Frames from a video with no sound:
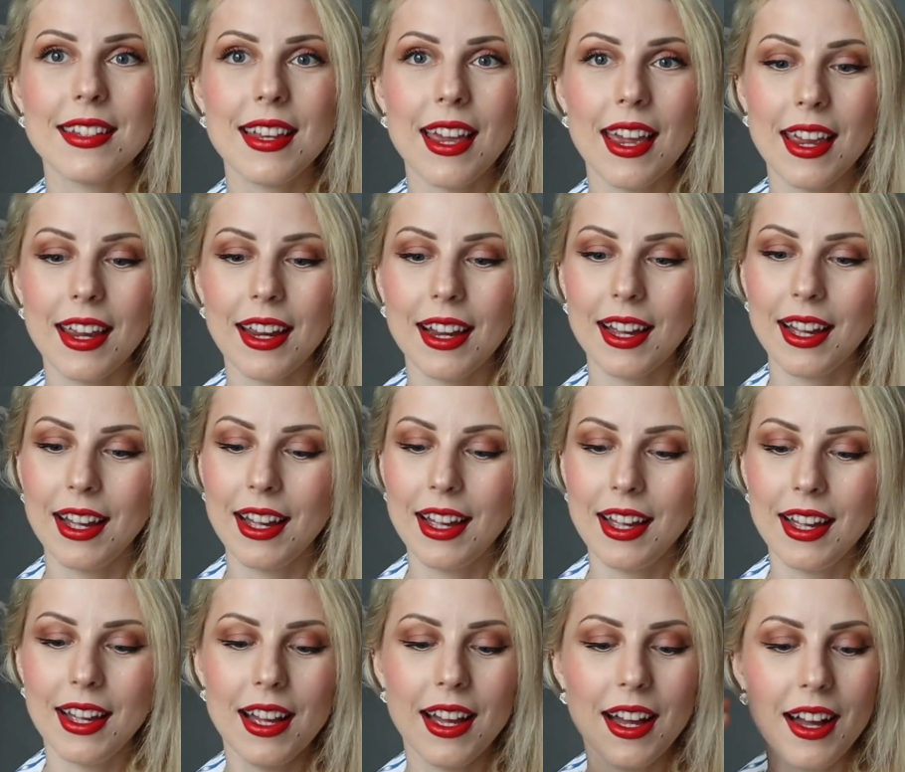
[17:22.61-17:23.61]
take
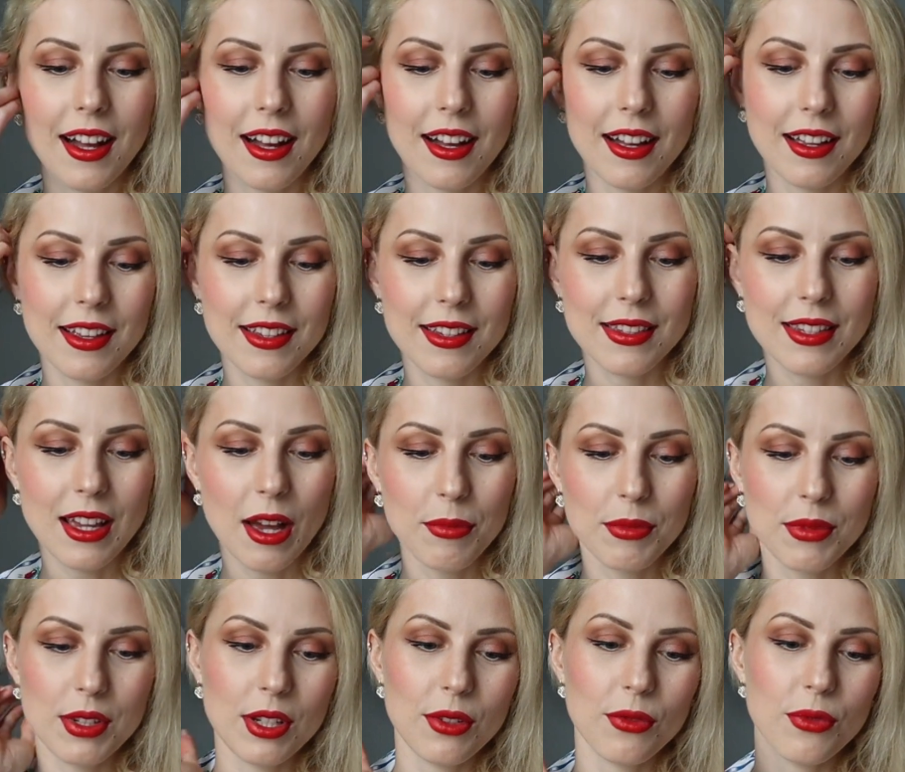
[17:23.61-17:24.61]

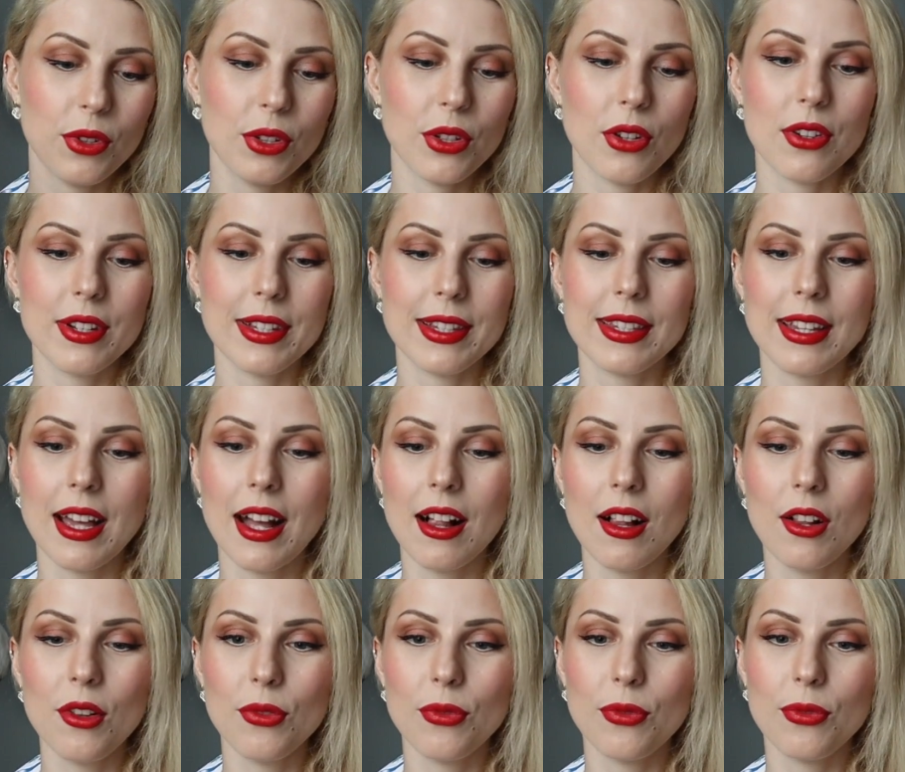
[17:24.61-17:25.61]
something for
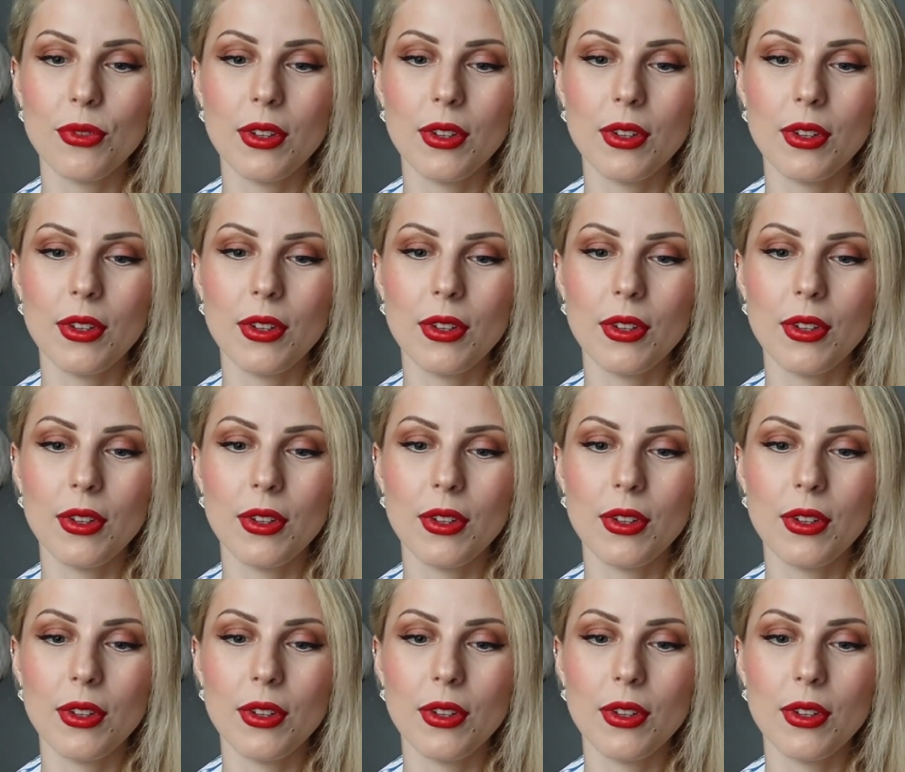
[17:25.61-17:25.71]
yourself.